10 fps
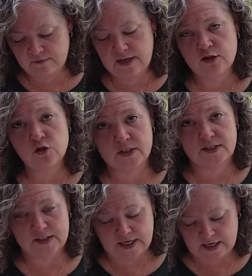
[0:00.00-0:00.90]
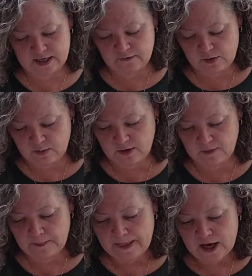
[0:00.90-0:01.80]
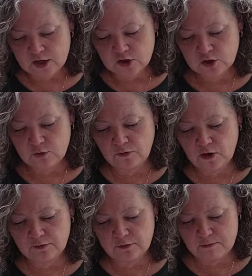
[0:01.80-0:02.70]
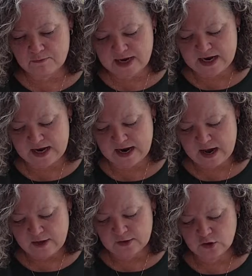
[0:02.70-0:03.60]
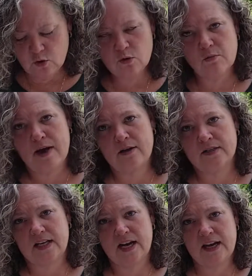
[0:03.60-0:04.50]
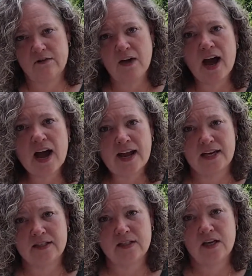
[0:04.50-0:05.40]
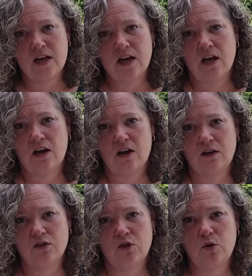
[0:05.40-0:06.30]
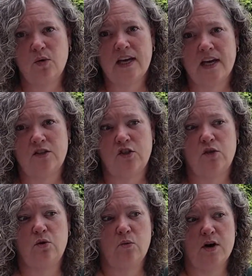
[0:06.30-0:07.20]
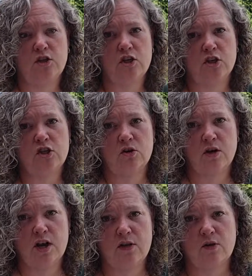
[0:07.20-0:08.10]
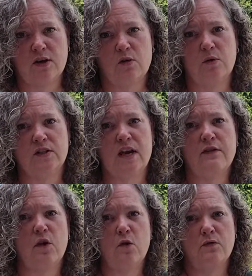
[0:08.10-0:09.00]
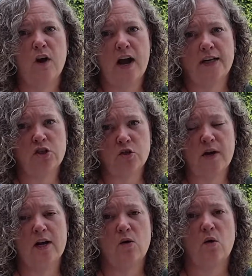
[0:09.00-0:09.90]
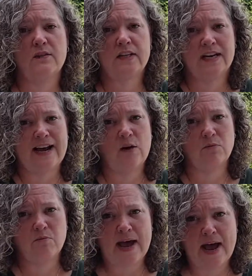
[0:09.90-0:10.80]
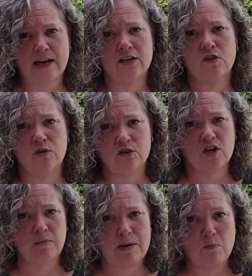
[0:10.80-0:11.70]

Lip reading: interesting, if you will. So far for me, the total miles that I have hiked to get to one junction or another, in other words, I've overhiked a trail or I've done an out and back, so that's going to be